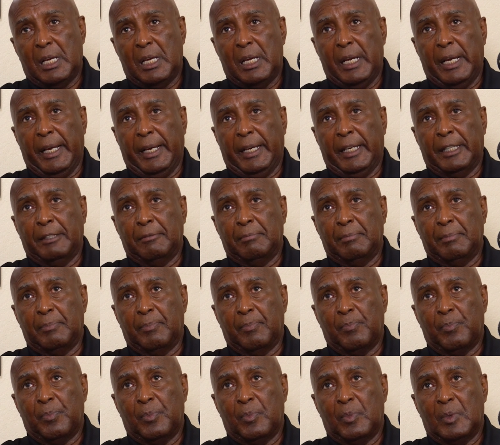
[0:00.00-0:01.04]
And
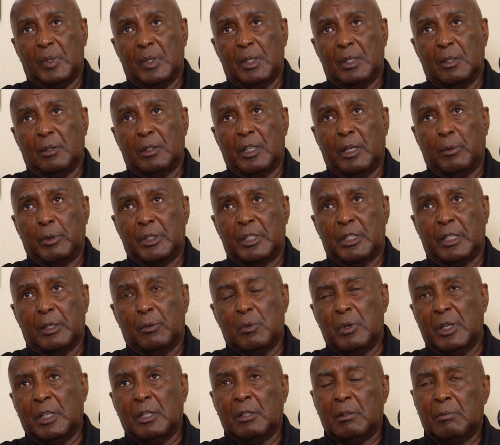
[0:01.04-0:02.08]
they would say,
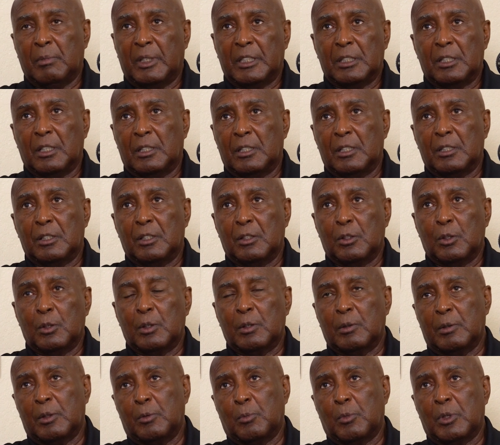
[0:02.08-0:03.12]
well, my son isn't
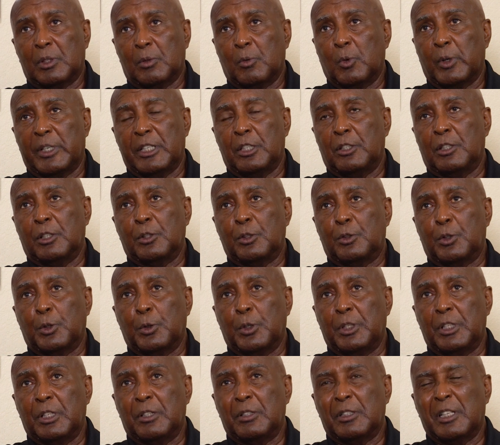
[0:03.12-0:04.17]
old, you wait till
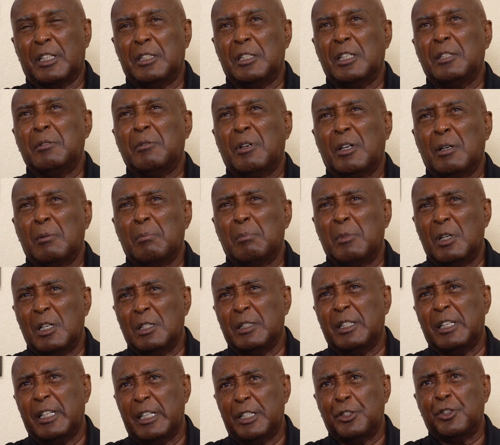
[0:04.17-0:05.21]
2 years. And then
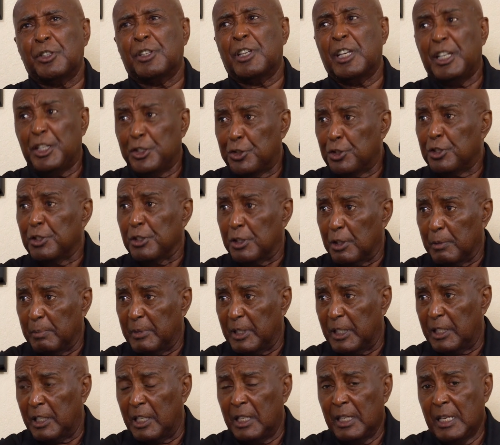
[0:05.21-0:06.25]
among the education
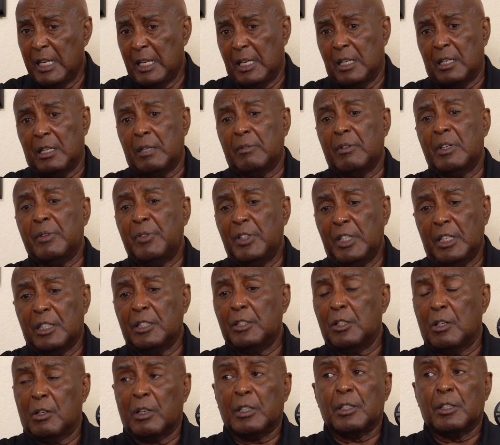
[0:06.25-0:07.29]
committee, everything
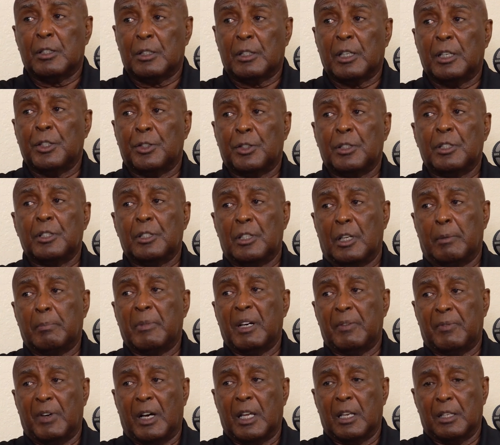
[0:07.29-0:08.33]
in the organization is done
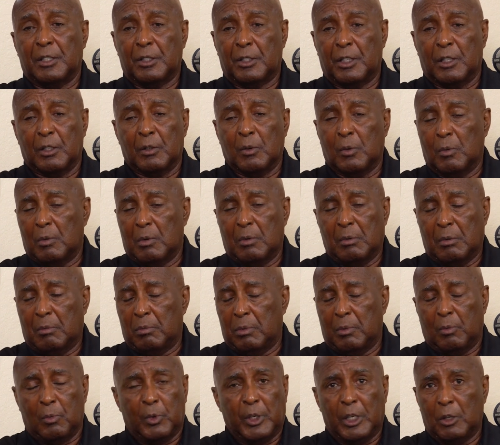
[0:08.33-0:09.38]
by volunteer.
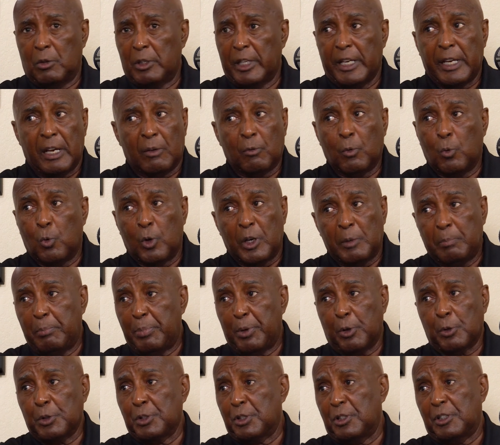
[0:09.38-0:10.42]
We only have one
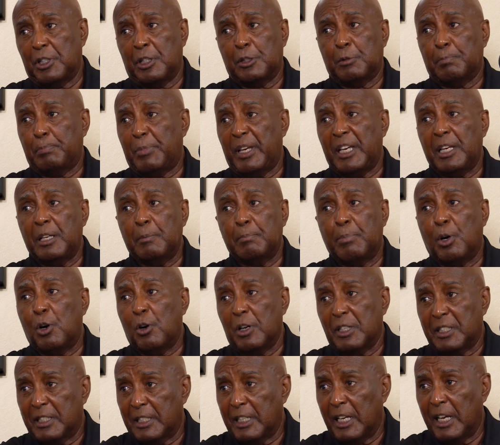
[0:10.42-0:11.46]
person that's paid
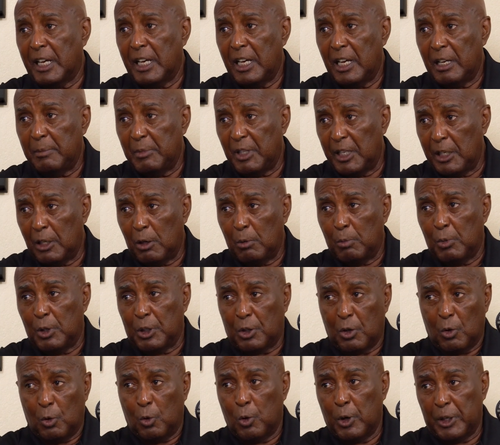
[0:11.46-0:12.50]
part-time to help
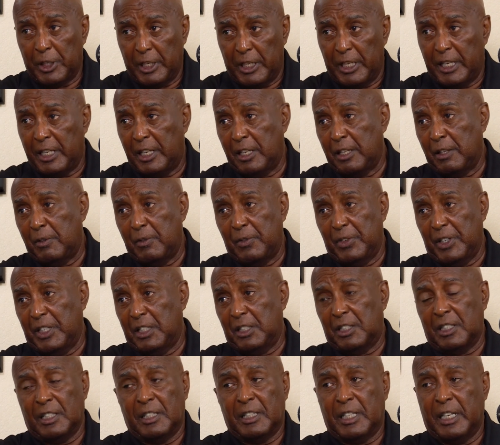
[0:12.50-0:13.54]
with coordinating
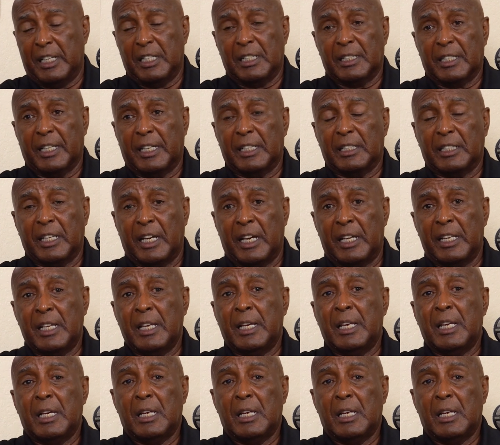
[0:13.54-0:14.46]
events and things like that.